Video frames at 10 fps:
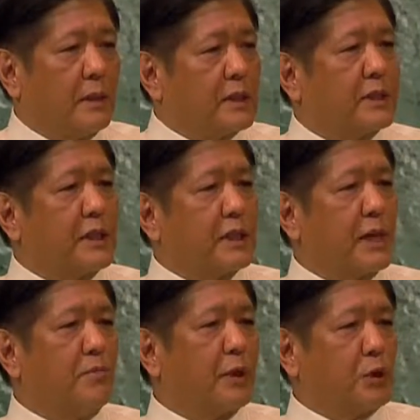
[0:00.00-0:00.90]
This
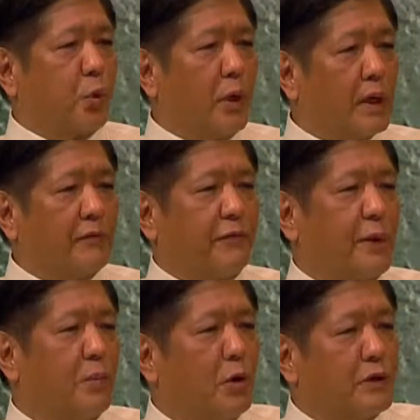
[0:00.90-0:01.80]
system must work
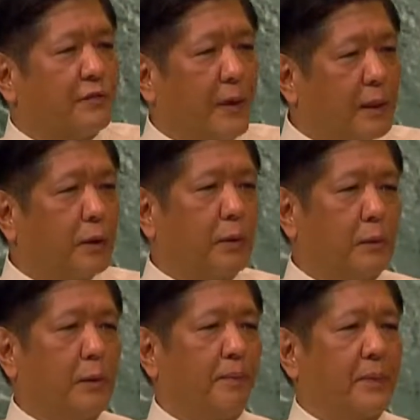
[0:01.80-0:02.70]
for the most
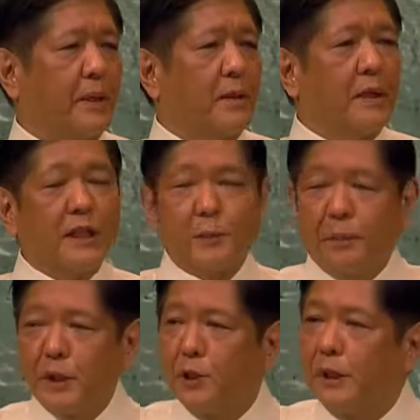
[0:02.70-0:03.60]
vulnerable,
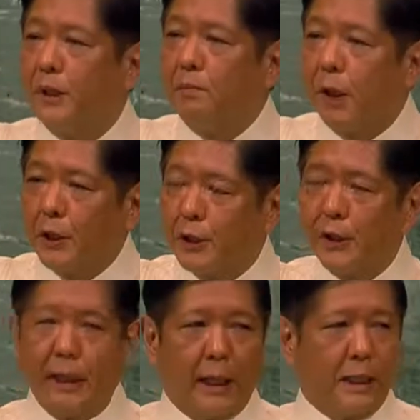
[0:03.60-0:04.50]
especially the
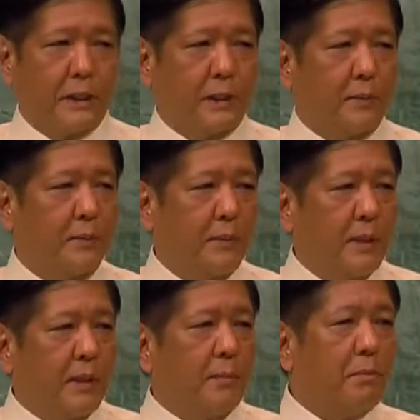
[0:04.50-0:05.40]
marginalized,
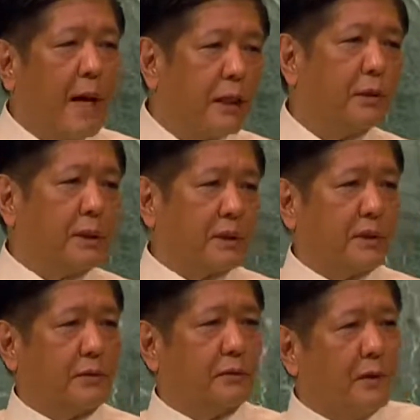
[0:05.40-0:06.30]

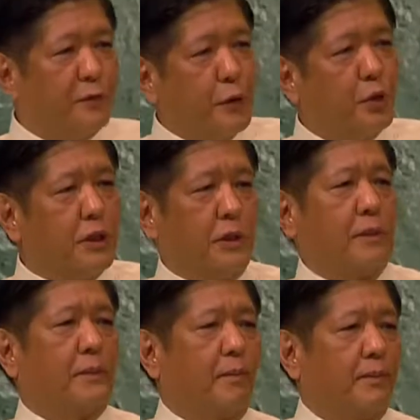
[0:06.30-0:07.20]
migrants,
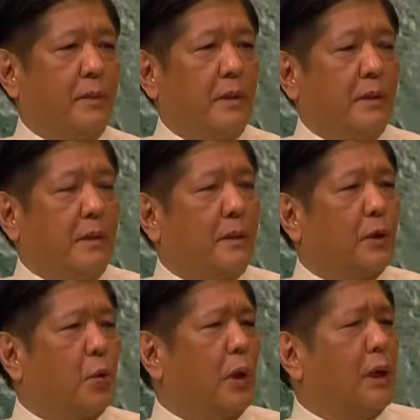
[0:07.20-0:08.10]
refugees.
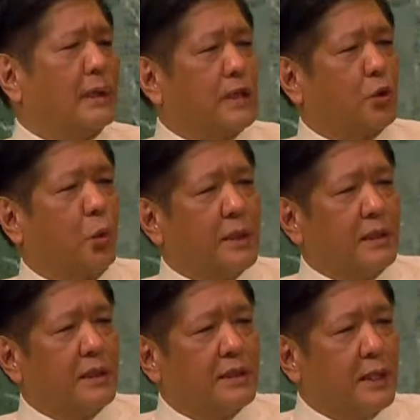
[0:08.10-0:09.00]
The world has
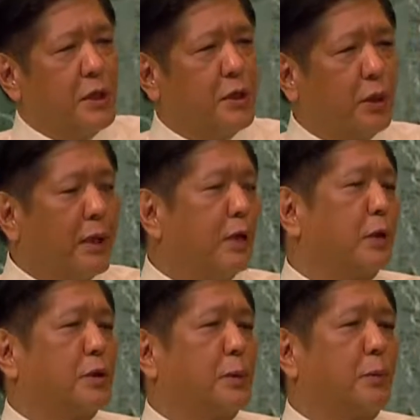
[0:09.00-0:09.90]
witnessed the enduring
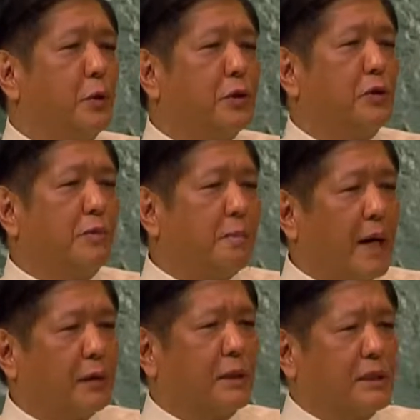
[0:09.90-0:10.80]
contribution of
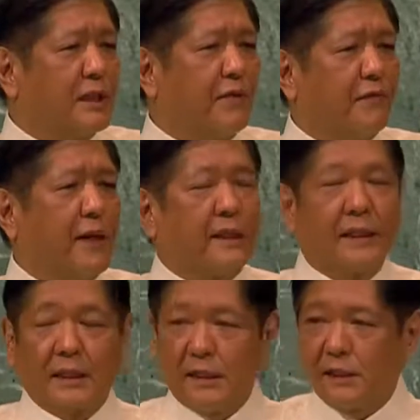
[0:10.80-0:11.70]
migrants in the
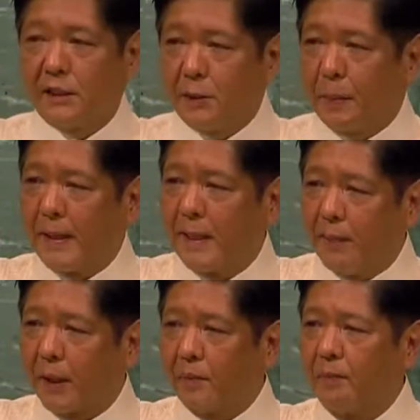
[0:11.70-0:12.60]
fight against this
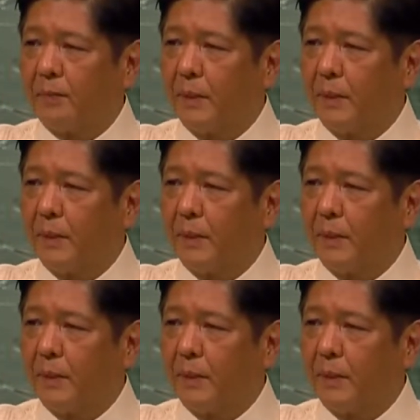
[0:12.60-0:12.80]
pandemic.